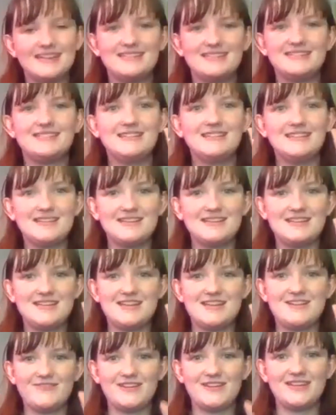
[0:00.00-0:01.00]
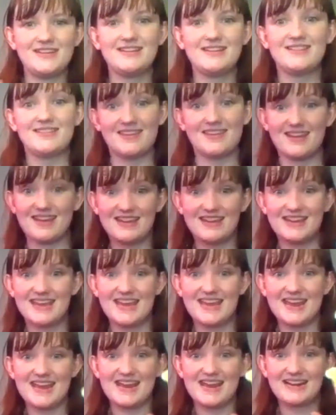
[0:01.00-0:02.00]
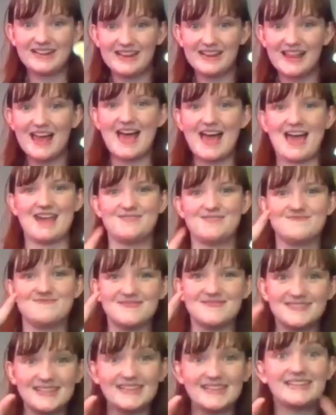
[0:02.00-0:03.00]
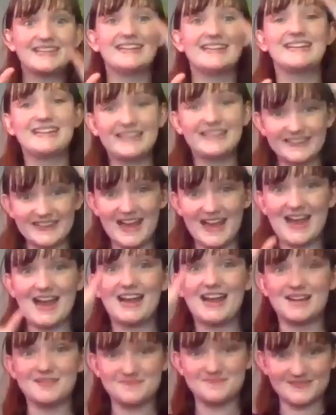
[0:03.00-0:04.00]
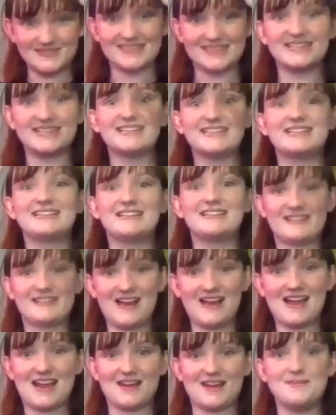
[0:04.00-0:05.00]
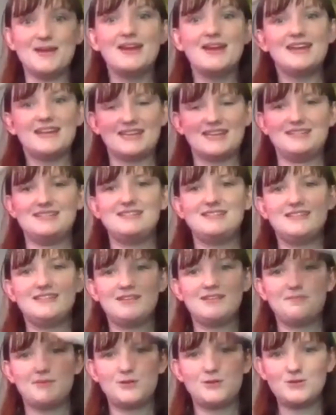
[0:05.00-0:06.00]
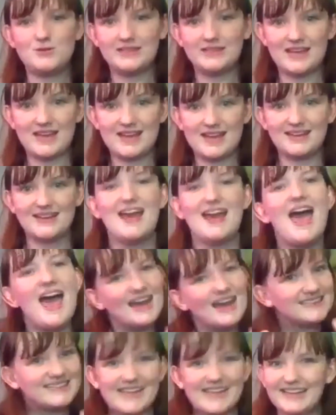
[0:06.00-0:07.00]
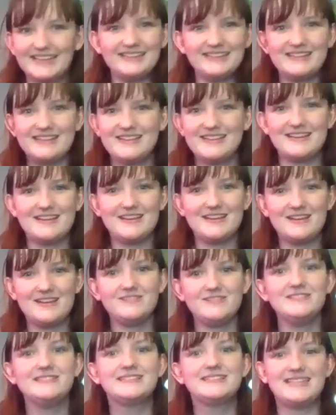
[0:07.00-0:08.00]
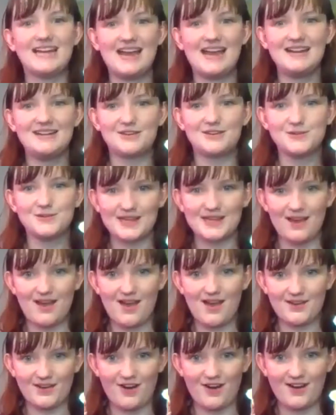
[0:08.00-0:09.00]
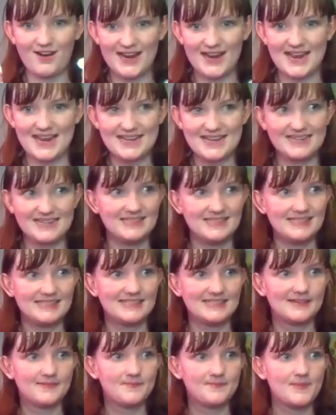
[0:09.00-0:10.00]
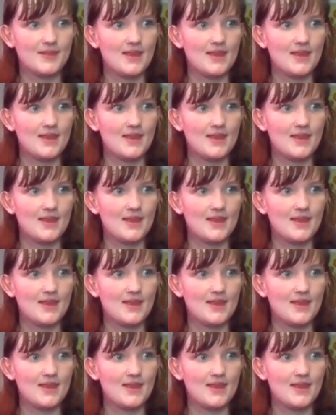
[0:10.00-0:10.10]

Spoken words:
In the evening, they can climb, they can climb, they can climb. In the moonlight, 10 little dinos on our hands.